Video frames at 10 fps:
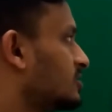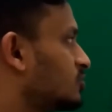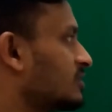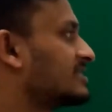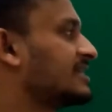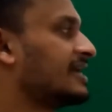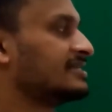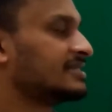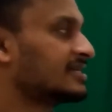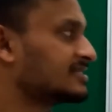to the
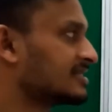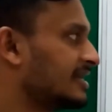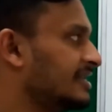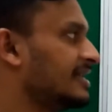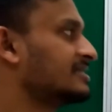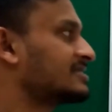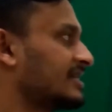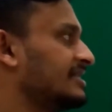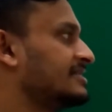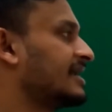changes in its
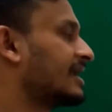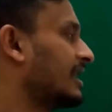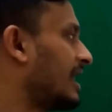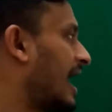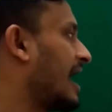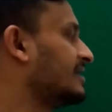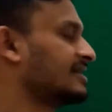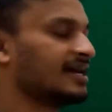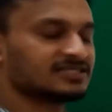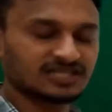internal
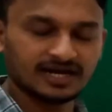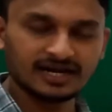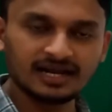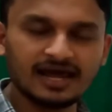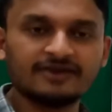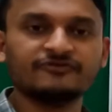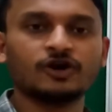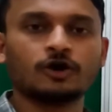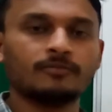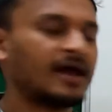and external
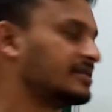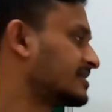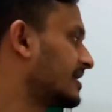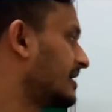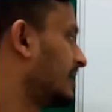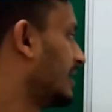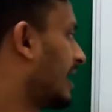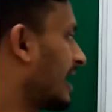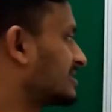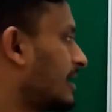environment.
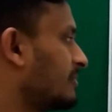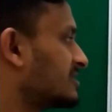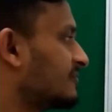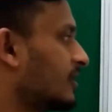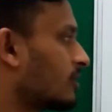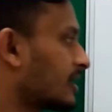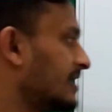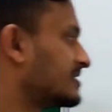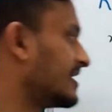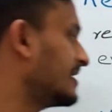Examples we
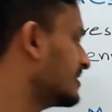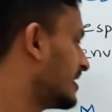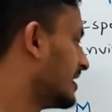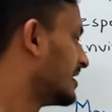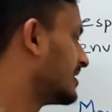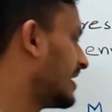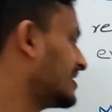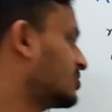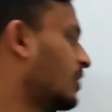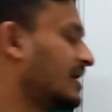already seen. The
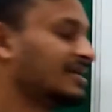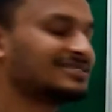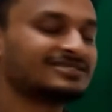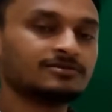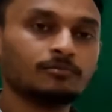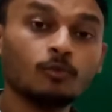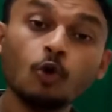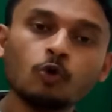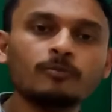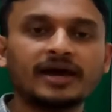next one is
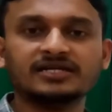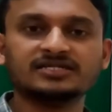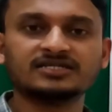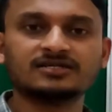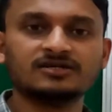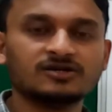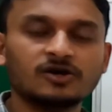movement.